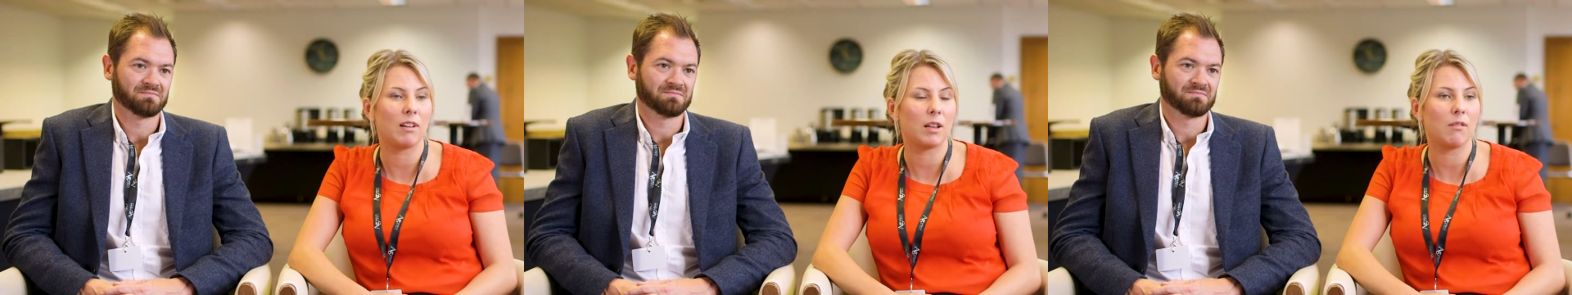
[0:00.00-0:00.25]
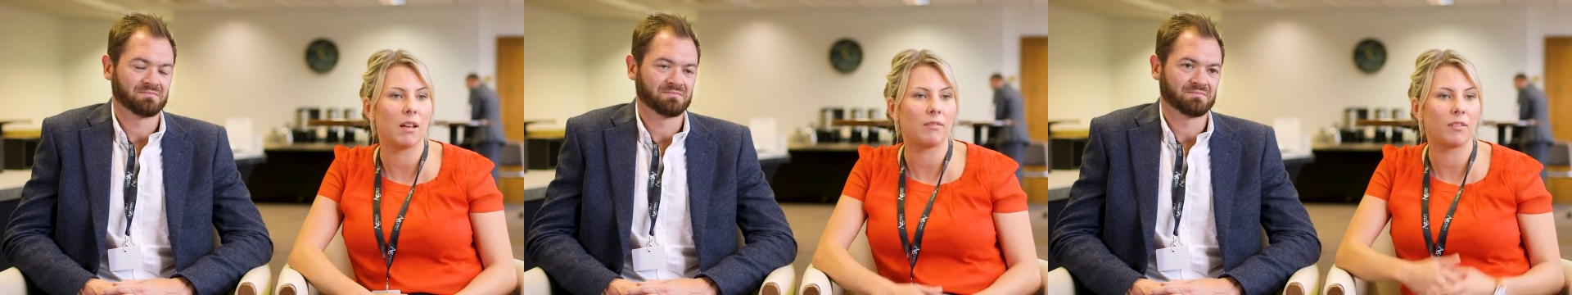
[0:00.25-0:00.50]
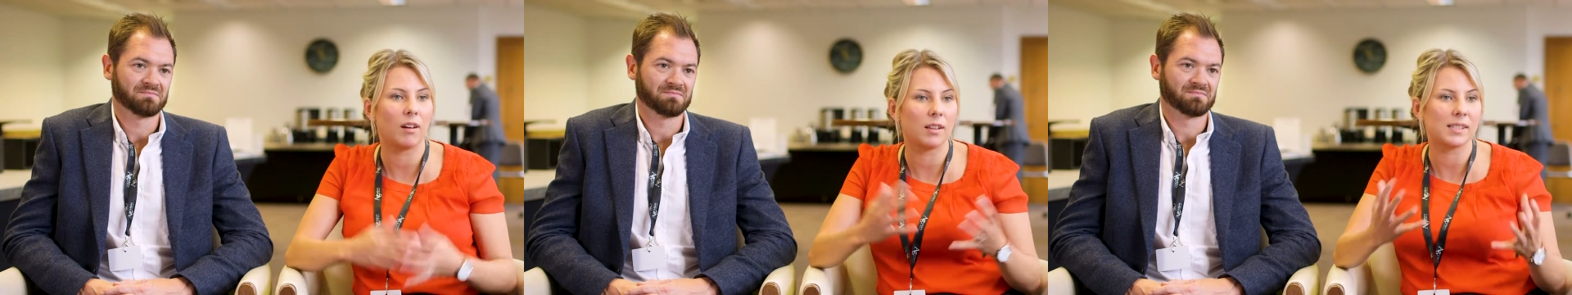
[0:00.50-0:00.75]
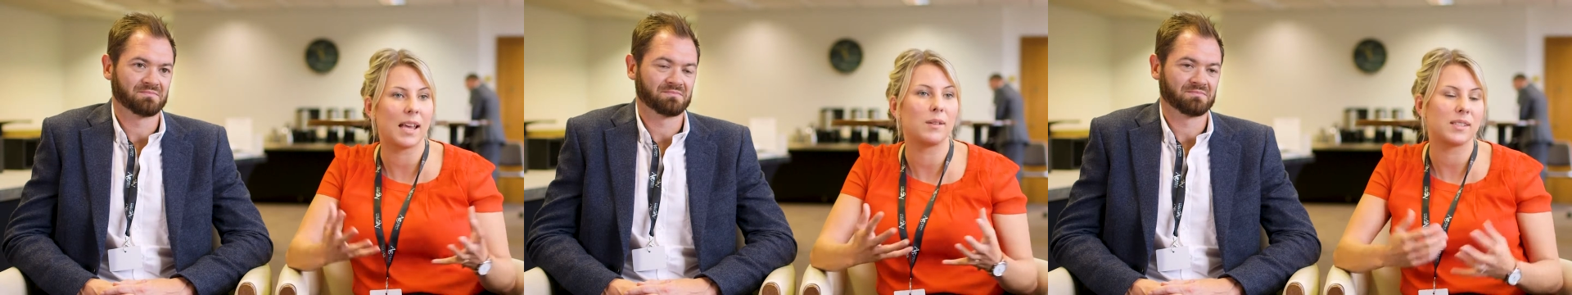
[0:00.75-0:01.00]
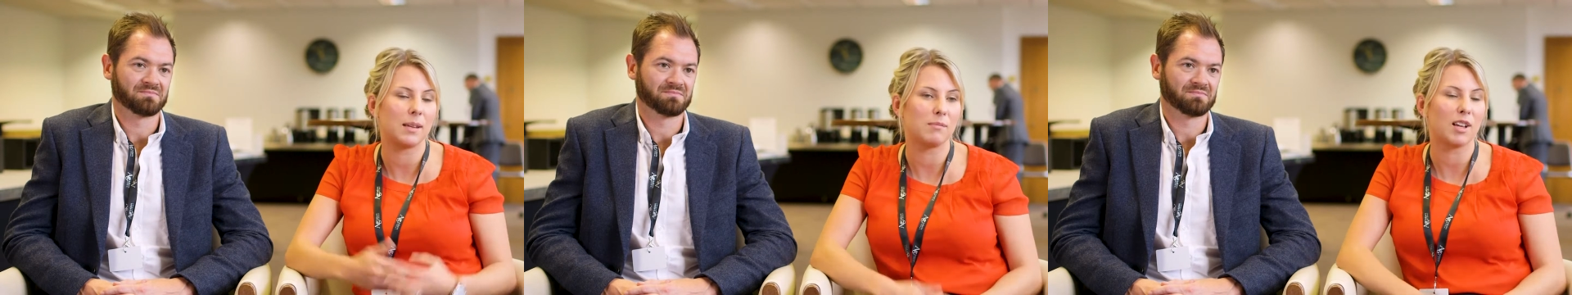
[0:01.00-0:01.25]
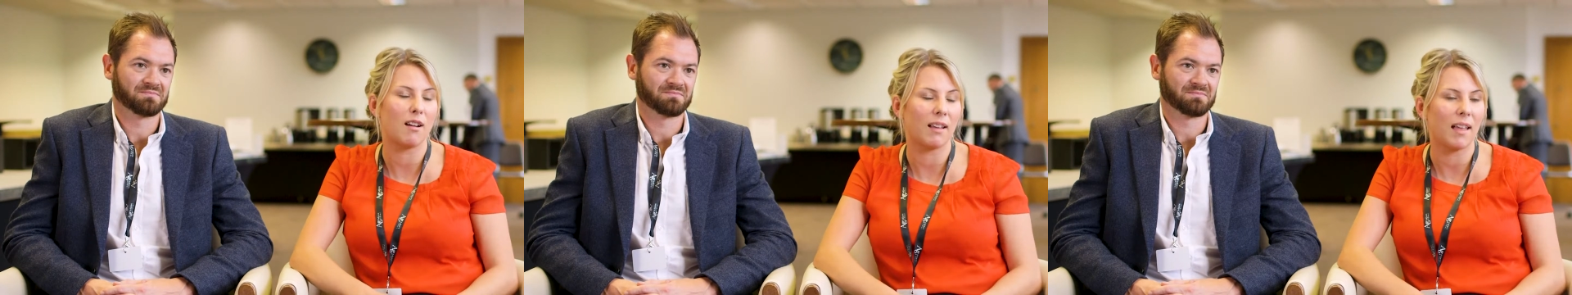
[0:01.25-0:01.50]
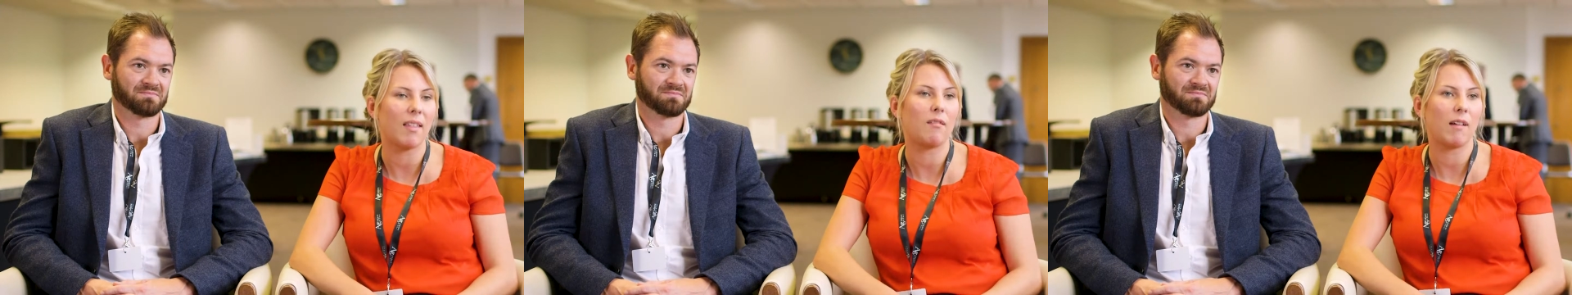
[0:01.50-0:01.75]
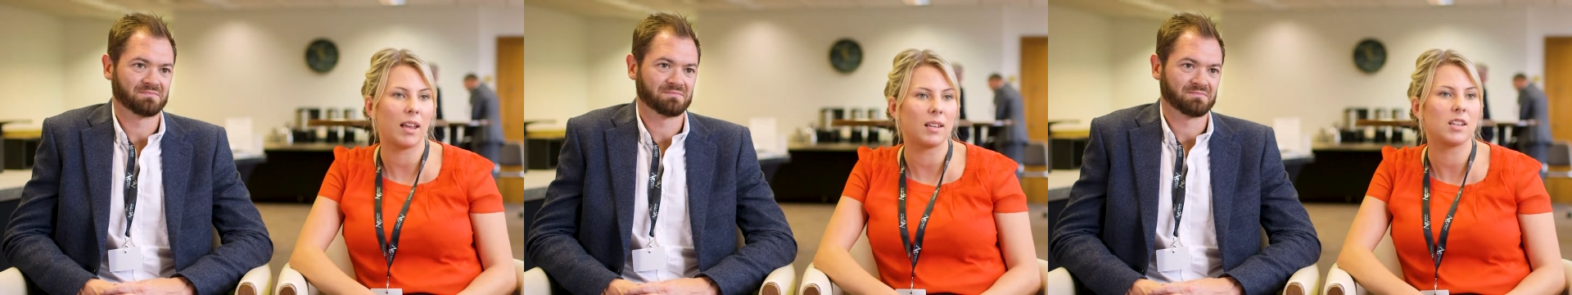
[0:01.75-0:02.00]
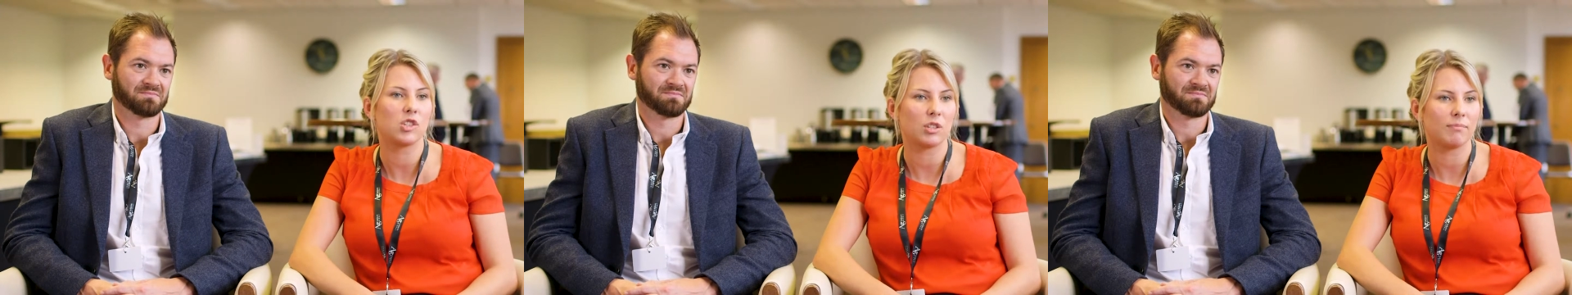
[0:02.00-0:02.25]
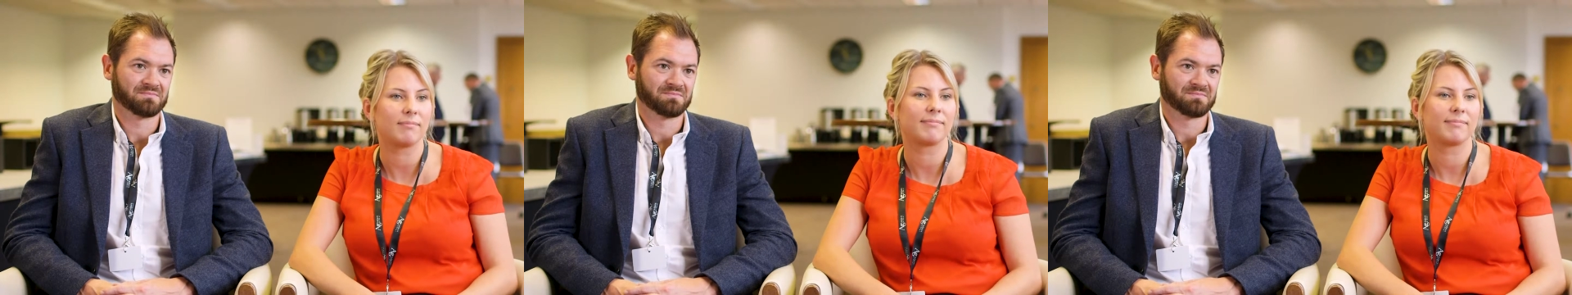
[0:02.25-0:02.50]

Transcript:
Speaker 1: really great for our sales team to kind of get that recognition.